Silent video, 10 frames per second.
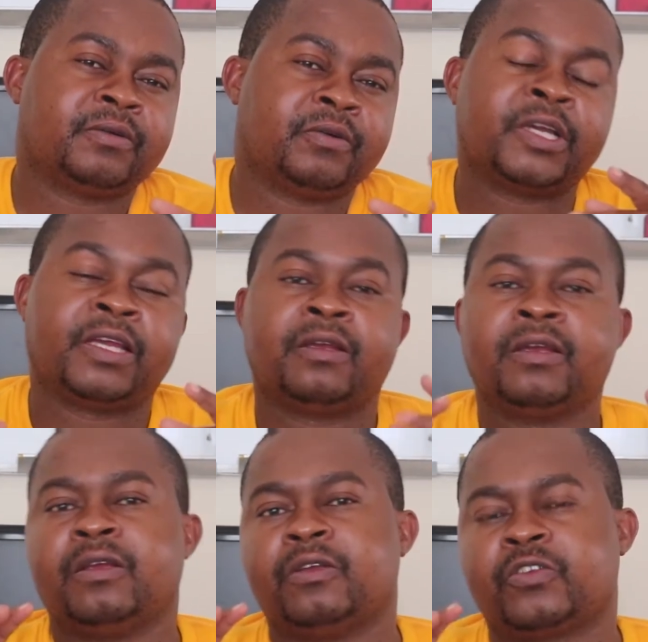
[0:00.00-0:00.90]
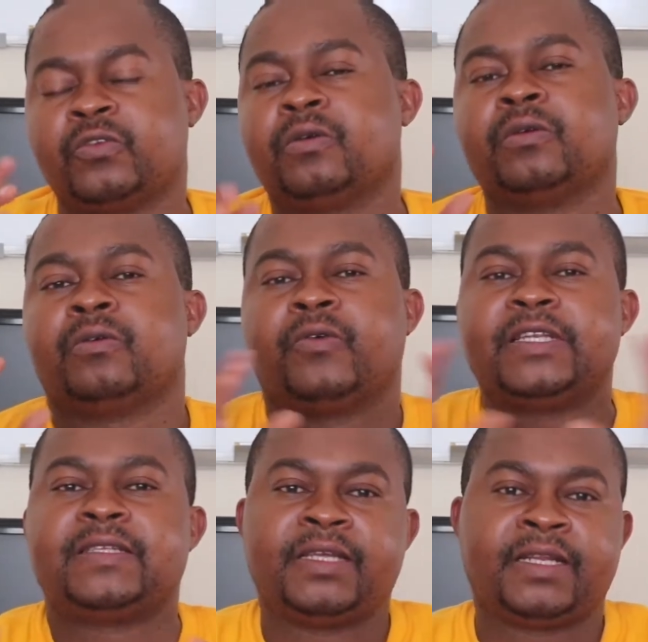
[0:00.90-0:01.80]
Okay, so what
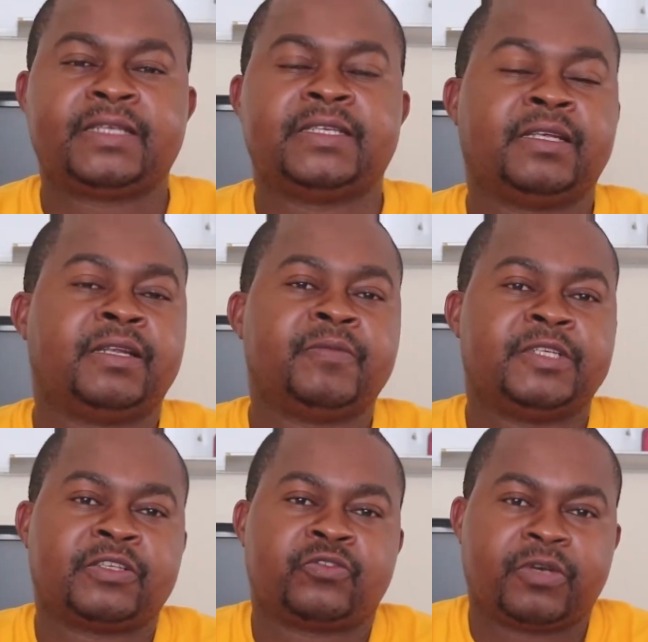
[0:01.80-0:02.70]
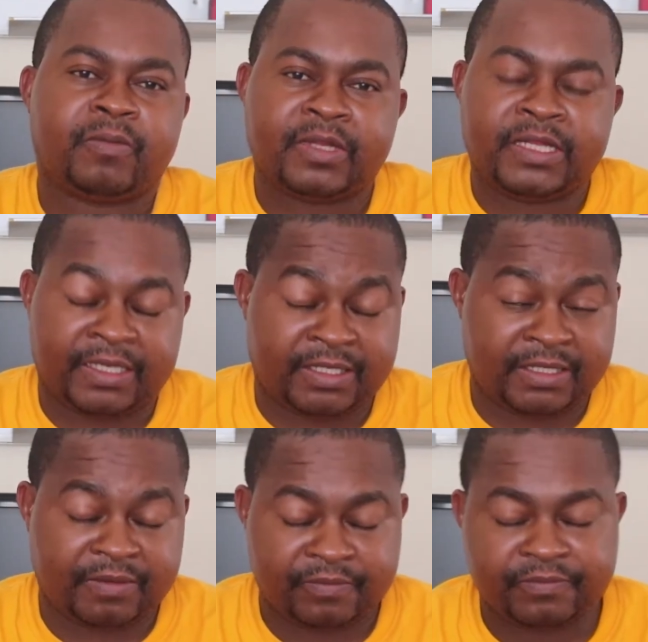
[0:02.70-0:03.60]
is the rating? Let me just talk about the
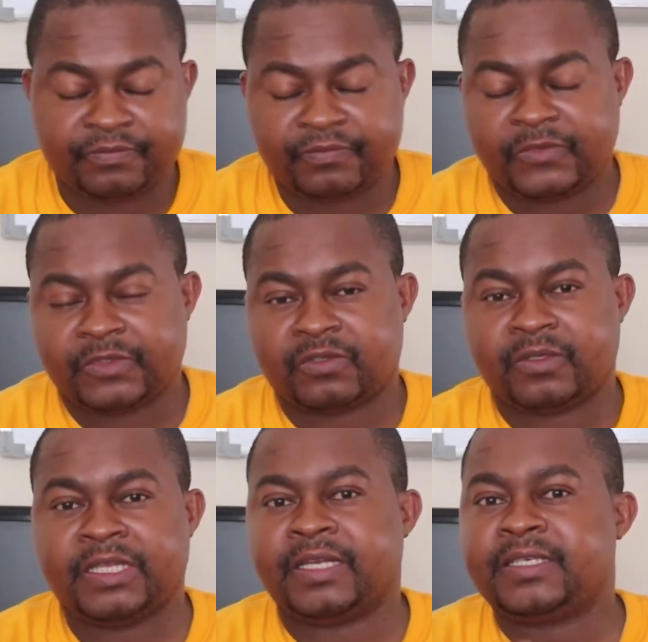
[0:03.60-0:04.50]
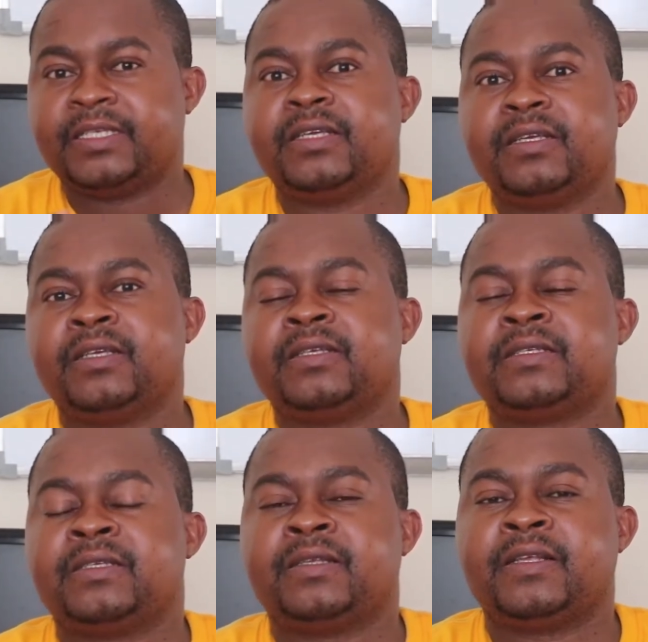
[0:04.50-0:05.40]
rating. So the rating
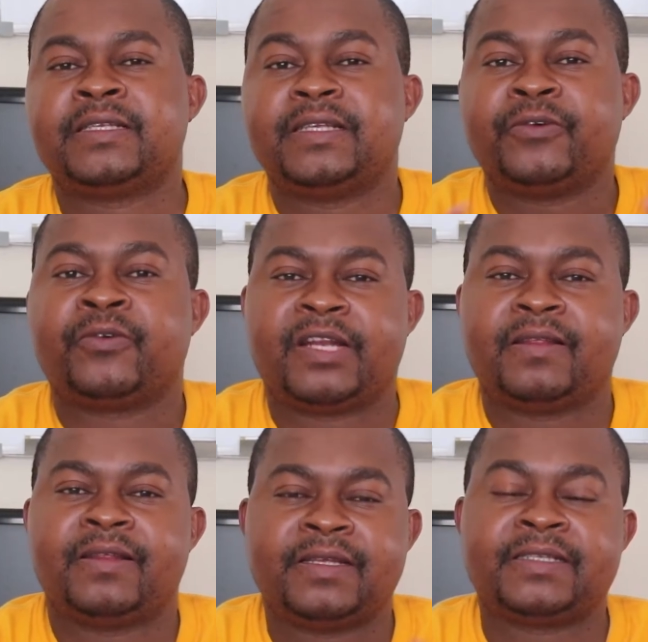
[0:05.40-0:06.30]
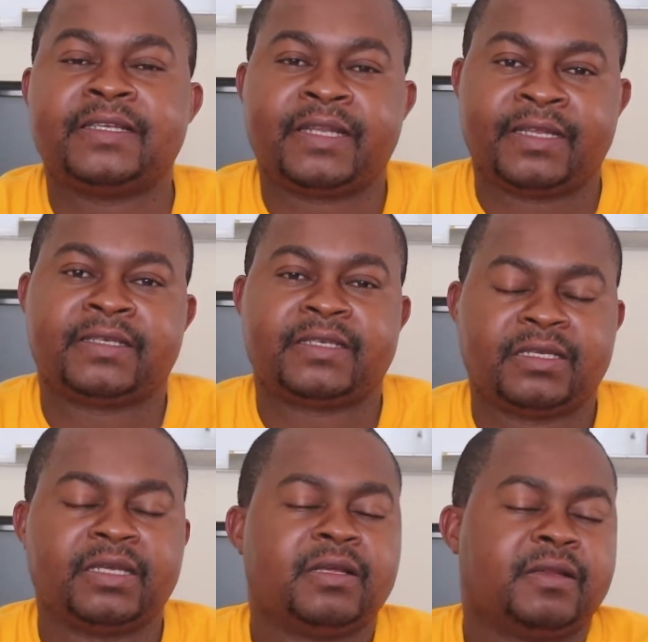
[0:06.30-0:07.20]
is the C, or rather the C rate,
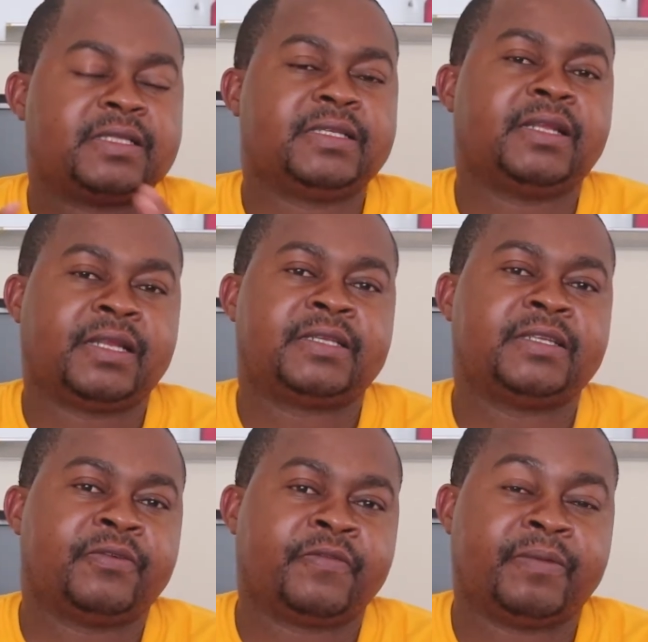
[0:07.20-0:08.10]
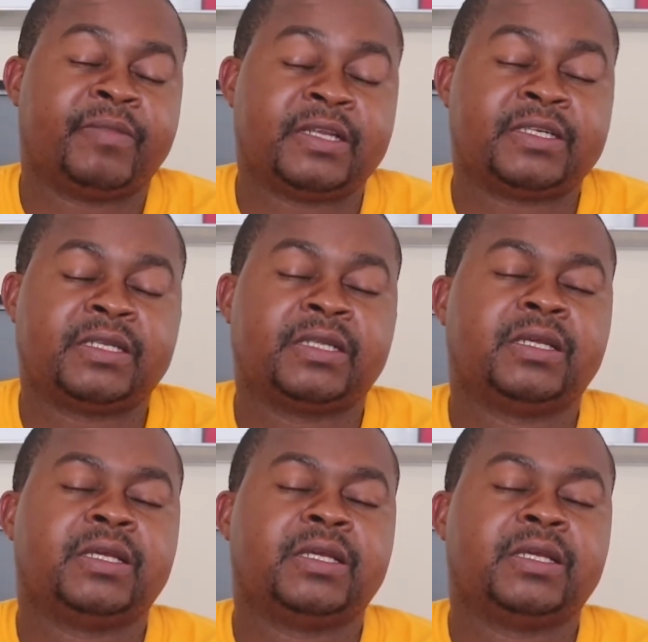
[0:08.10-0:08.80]
the C rating of the battery.